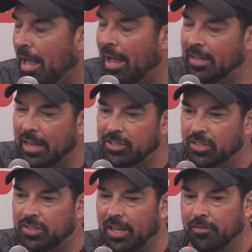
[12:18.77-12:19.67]
Well, I
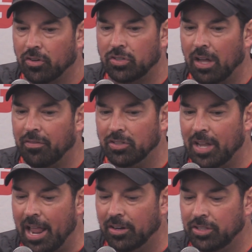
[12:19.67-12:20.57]
just think, first off, there's
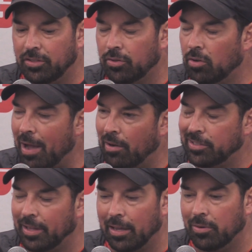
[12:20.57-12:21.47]
an energy to them. I
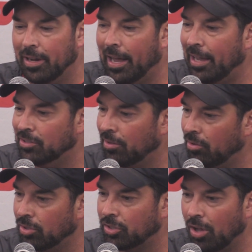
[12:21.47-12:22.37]
always like when guys are a
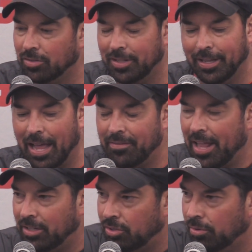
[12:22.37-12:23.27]
little salty, have an
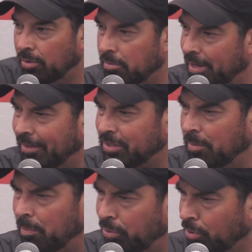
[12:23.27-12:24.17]
edge to them, and have
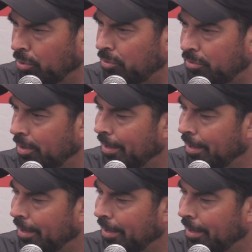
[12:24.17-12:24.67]
something to prove.